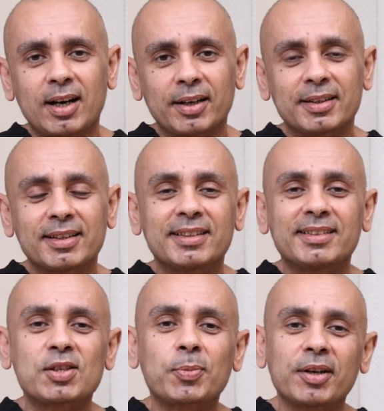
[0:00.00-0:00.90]
Hi,
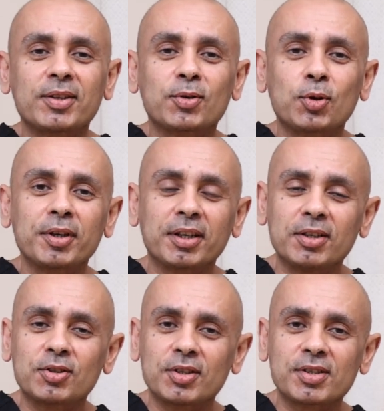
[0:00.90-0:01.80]
despite the growing
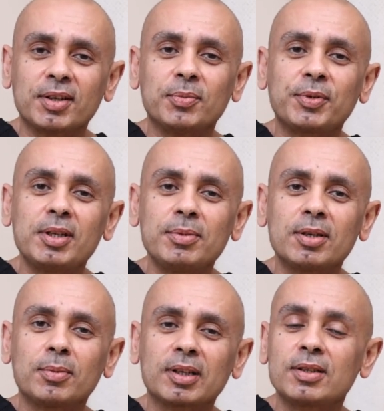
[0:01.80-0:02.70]
interest in
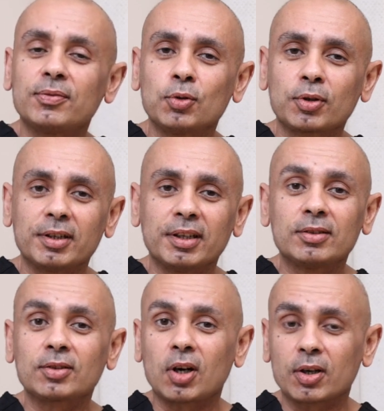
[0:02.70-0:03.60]
premium multifocal
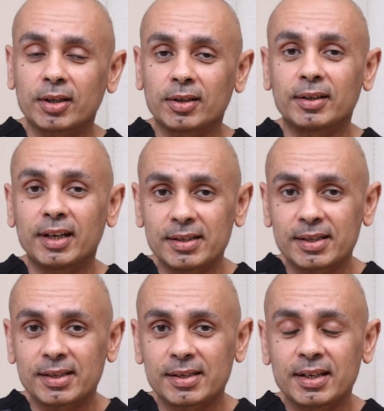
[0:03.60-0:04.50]
intraocular
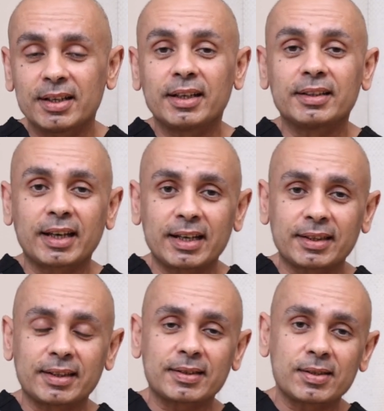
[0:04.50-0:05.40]
lenses in
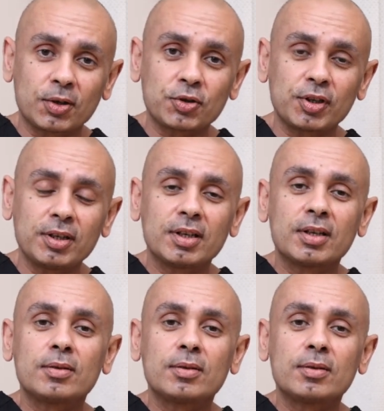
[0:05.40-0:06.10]
cataract surgery,